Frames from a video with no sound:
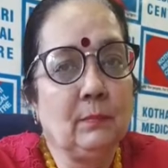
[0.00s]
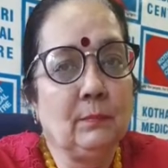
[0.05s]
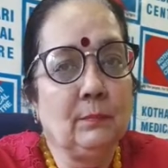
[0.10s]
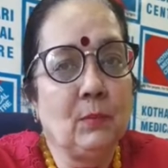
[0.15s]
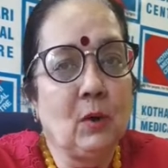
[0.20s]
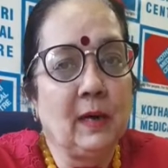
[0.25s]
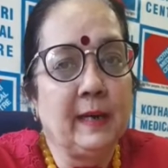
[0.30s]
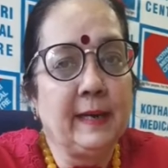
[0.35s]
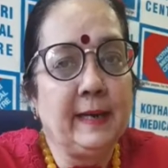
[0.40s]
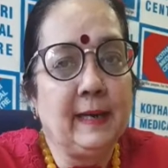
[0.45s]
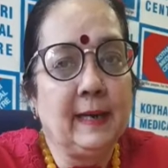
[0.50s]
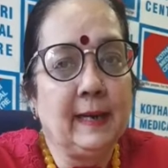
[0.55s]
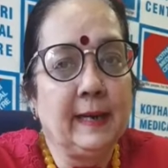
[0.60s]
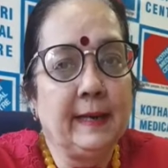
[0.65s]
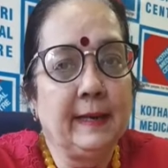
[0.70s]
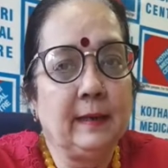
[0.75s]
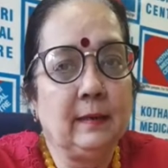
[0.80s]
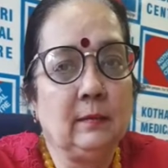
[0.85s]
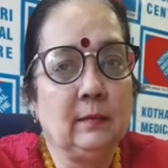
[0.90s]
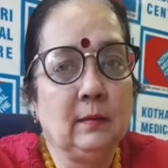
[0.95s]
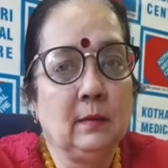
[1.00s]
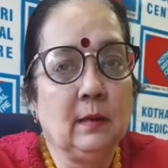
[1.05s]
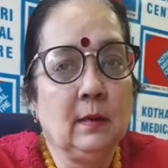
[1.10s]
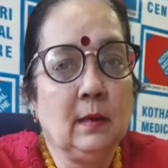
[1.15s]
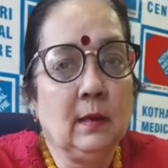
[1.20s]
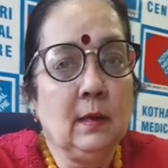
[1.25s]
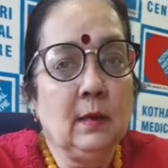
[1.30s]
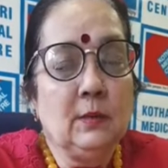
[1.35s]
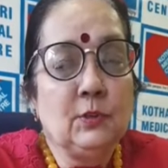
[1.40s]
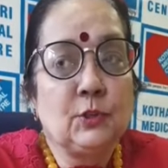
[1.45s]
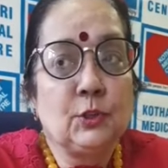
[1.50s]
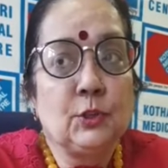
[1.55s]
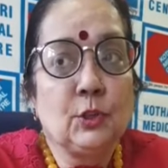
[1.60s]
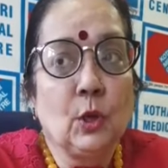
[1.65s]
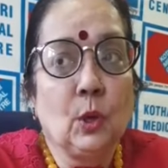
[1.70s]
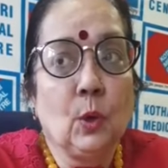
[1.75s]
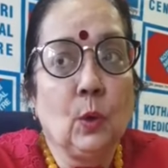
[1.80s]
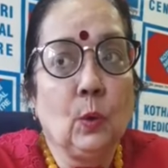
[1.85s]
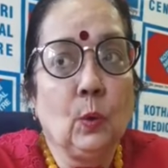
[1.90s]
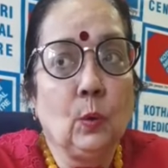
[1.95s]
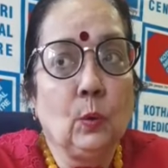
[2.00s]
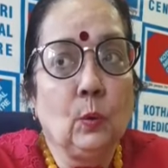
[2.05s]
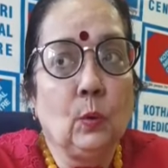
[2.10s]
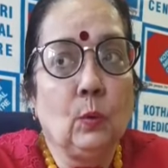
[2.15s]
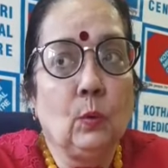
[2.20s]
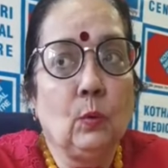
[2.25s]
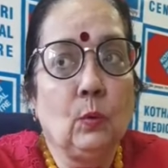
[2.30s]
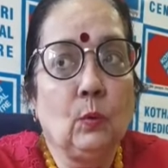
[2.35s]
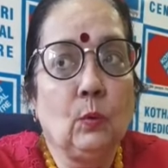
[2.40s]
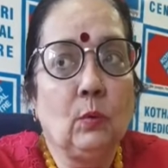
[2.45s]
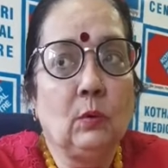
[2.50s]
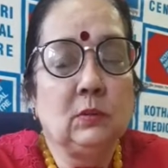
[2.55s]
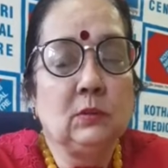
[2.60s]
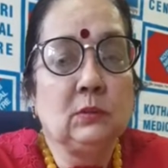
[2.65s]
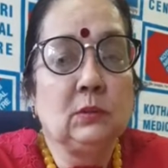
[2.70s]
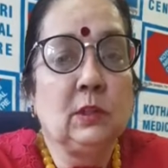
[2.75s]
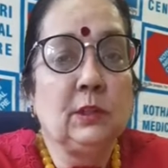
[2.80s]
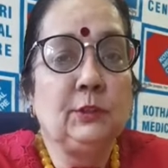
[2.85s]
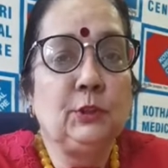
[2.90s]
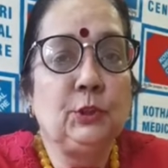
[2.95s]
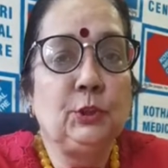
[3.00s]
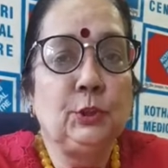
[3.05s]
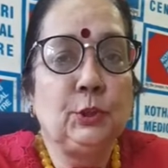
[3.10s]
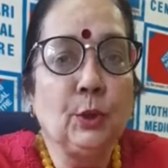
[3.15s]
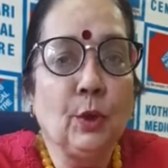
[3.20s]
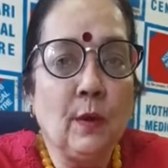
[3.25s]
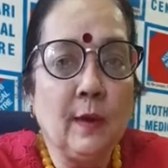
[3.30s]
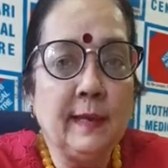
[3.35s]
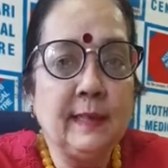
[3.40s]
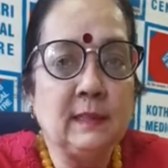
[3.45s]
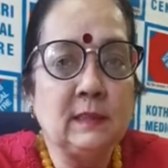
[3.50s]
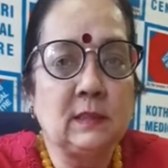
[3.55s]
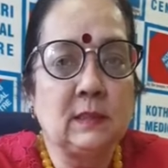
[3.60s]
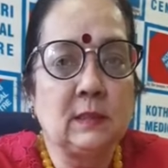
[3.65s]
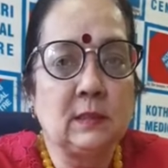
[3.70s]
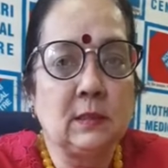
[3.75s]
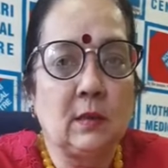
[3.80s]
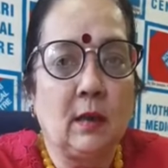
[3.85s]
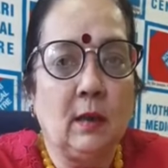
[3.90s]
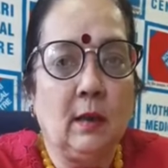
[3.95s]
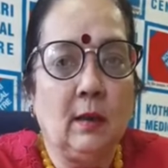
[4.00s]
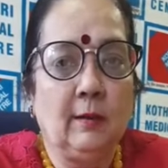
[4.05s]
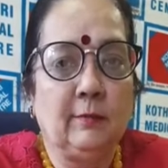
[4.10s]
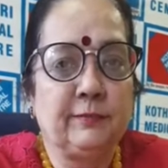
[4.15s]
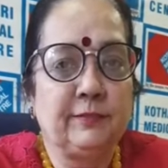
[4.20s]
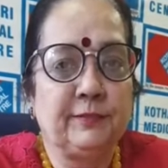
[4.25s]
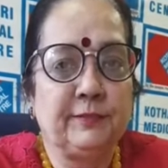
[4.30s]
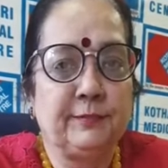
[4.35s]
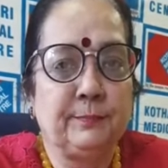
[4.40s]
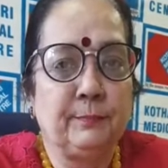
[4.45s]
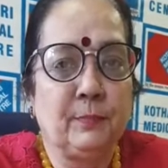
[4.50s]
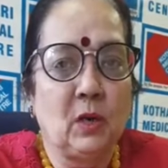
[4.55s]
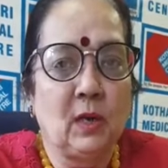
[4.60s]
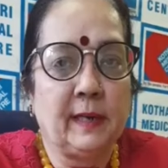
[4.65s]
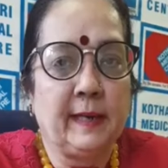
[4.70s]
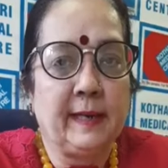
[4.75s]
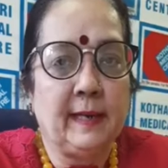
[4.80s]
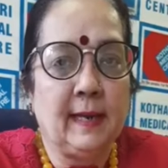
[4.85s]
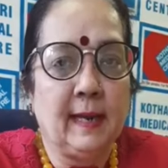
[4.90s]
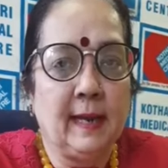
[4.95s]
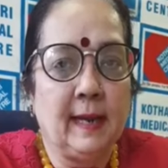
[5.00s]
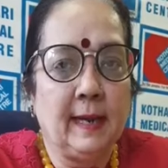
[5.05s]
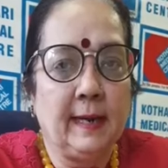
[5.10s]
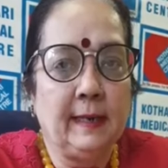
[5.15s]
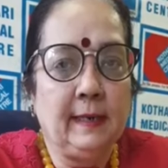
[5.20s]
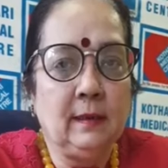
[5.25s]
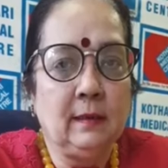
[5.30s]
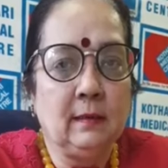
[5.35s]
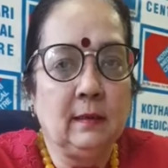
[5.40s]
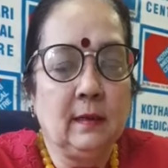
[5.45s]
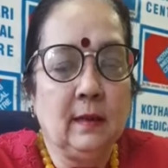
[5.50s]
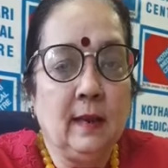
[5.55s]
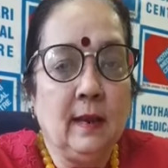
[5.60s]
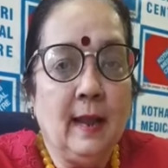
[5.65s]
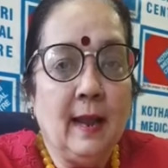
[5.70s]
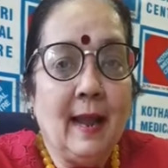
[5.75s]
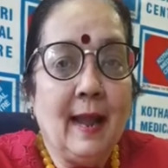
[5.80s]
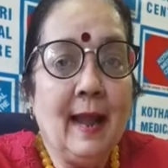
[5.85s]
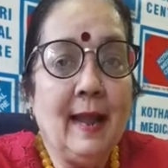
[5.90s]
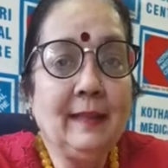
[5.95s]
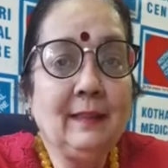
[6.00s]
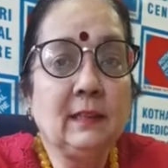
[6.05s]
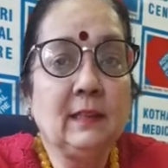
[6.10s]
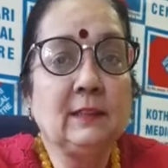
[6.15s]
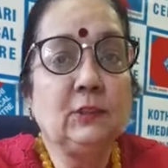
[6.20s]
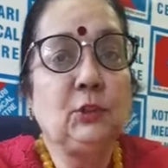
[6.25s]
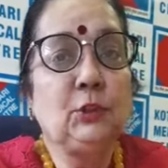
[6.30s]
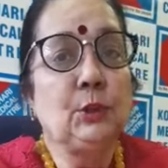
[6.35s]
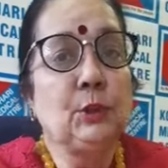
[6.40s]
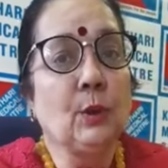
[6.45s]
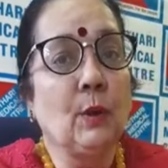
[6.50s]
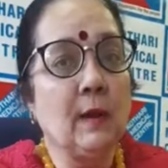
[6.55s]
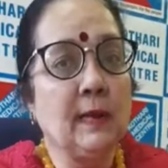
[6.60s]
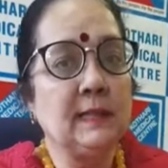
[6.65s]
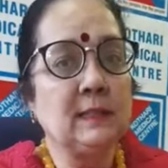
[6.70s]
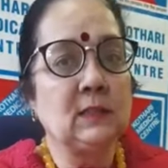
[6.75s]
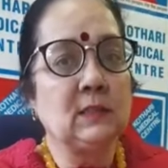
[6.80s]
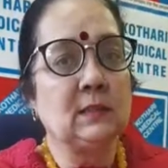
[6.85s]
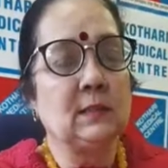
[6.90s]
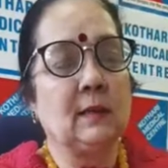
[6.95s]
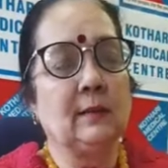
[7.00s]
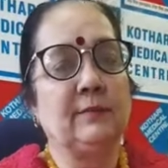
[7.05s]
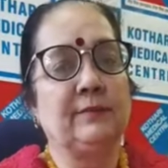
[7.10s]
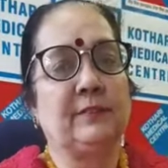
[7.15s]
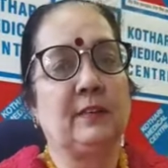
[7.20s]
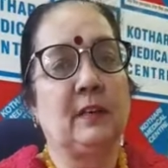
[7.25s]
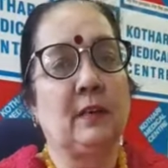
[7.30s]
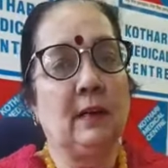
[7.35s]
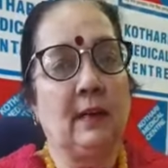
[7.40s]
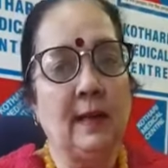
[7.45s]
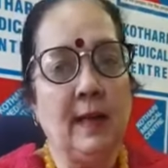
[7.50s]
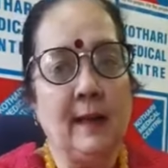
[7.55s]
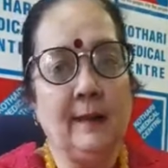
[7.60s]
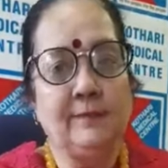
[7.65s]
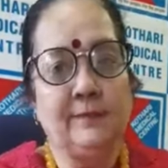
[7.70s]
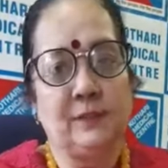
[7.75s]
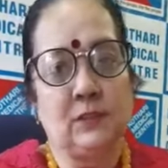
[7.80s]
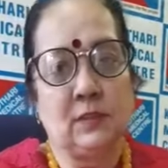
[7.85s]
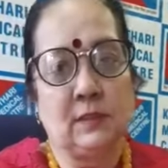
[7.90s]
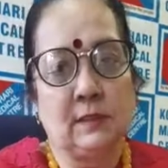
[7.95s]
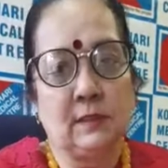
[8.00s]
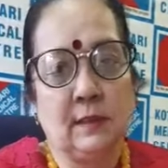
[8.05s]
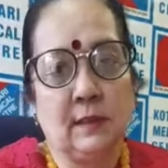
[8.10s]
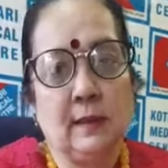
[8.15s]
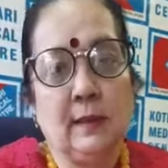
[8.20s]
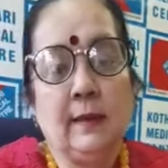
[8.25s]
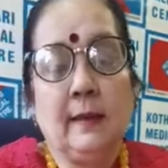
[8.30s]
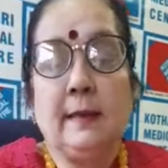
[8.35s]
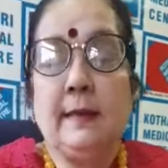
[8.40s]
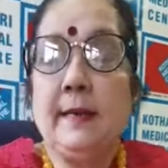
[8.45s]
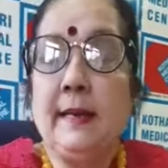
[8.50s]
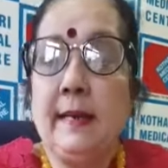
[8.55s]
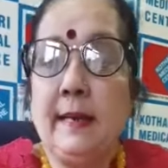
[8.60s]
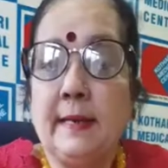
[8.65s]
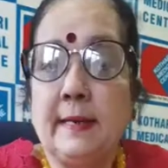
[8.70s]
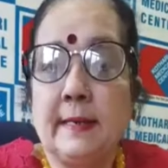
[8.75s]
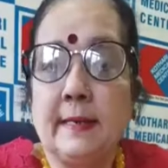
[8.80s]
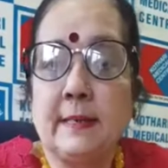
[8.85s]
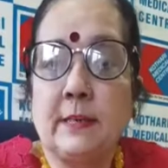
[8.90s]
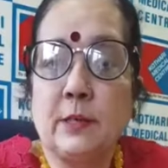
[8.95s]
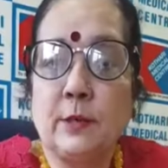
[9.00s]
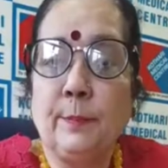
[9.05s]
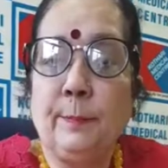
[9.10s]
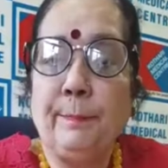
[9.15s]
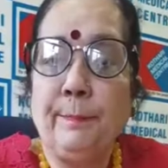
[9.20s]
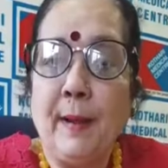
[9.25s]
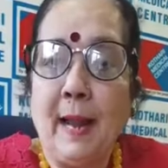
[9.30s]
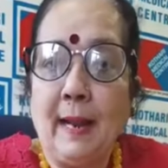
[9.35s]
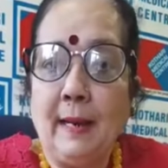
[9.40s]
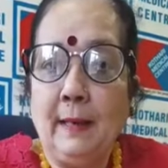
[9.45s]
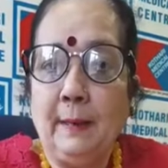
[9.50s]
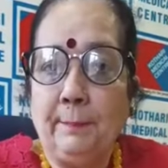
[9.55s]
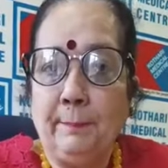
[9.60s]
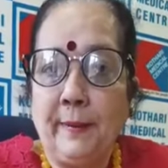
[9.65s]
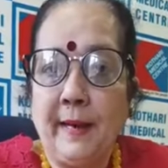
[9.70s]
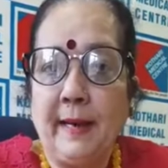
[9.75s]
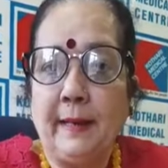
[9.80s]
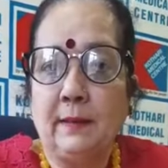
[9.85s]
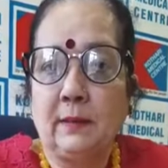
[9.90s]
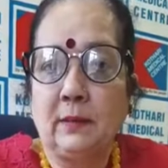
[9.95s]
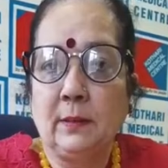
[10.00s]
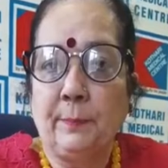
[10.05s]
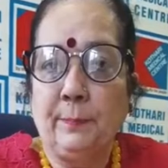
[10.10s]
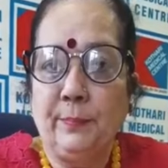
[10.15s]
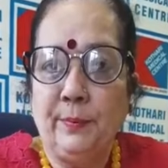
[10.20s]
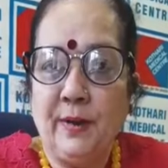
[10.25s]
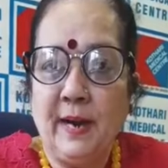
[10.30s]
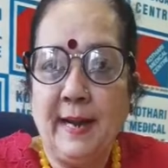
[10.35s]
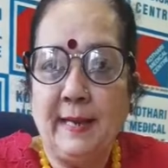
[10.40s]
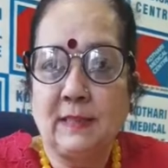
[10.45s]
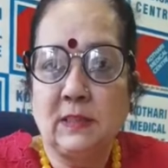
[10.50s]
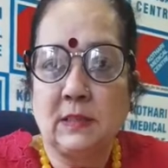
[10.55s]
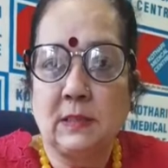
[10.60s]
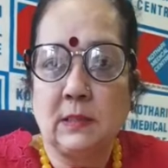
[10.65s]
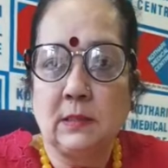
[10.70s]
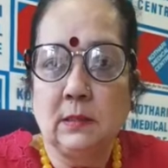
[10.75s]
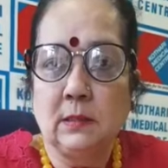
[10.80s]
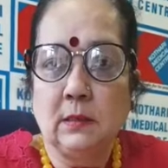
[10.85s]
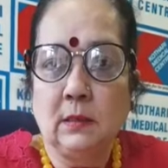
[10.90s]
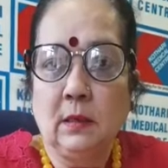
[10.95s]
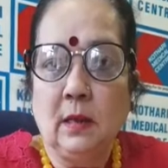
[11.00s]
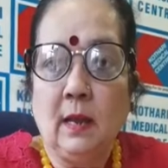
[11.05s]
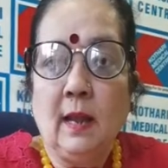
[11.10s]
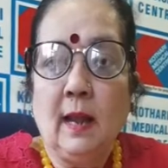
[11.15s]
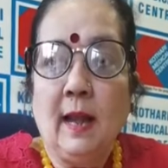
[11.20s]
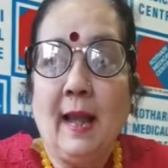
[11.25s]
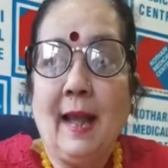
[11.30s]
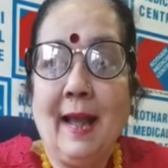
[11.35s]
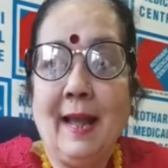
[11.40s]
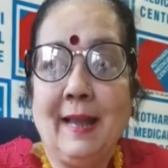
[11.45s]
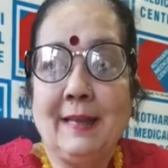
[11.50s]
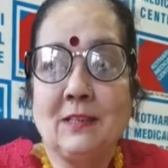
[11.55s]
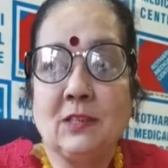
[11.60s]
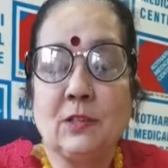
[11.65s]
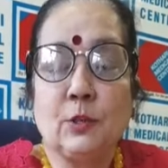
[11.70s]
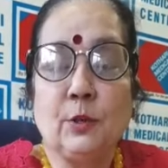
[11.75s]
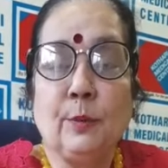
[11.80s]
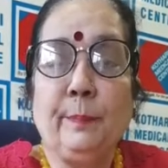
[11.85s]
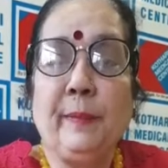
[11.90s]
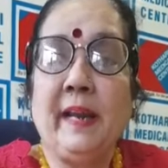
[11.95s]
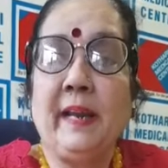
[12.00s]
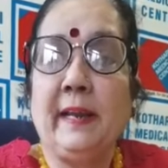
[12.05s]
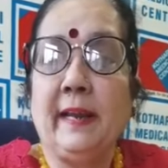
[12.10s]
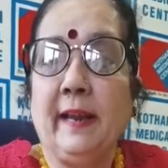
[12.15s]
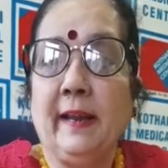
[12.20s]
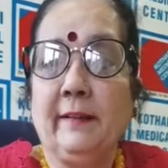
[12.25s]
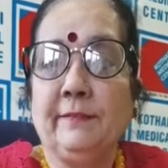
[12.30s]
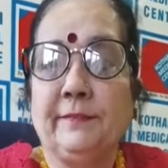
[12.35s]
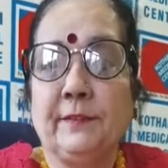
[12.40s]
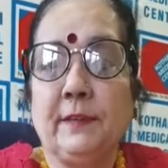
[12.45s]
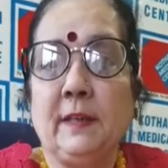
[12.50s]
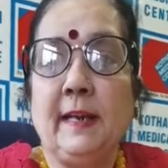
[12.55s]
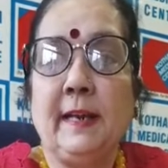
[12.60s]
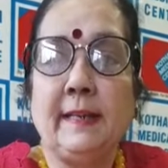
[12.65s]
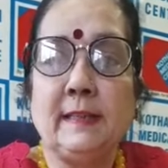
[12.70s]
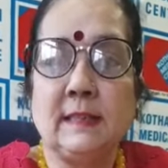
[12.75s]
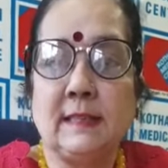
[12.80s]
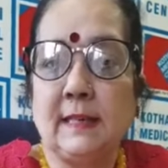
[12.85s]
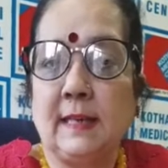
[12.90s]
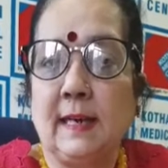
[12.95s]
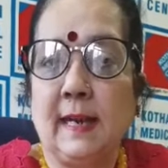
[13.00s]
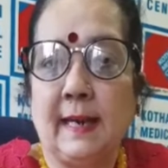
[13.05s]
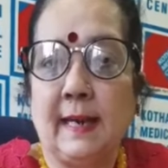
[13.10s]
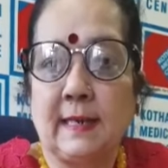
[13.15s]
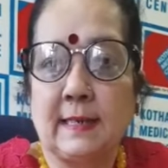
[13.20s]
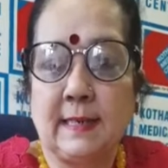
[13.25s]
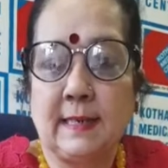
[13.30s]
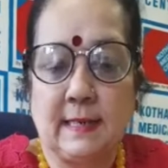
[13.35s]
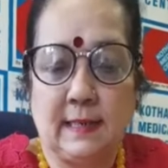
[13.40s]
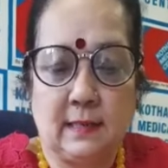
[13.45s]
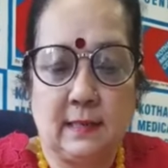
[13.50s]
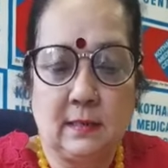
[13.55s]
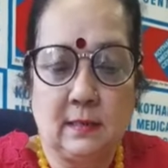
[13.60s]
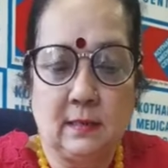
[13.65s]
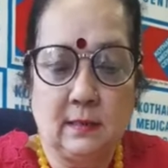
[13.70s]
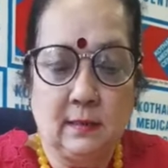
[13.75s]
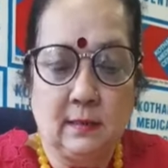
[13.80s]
body line. So the choice of body line and the choice of gloves needed to palpate the breast has to be carefully selected.